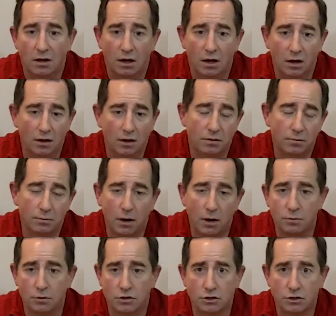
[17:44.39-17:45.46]
uh, the
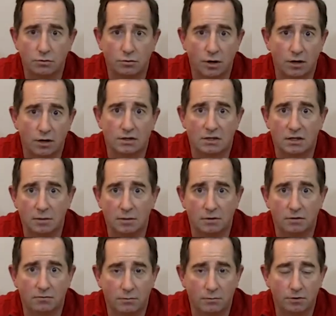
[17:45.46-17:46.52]
proper shoe wear to keep
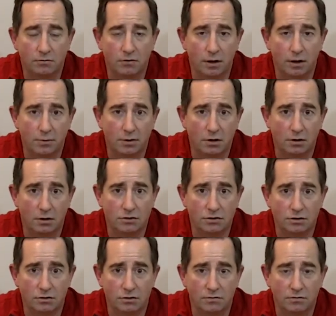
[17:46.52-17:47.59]
them from developing an
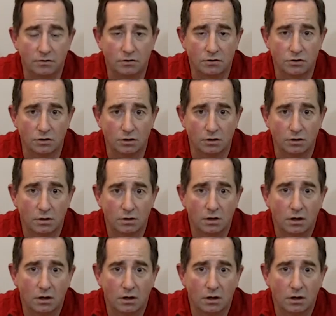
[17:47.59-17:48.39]
ulcer in the future.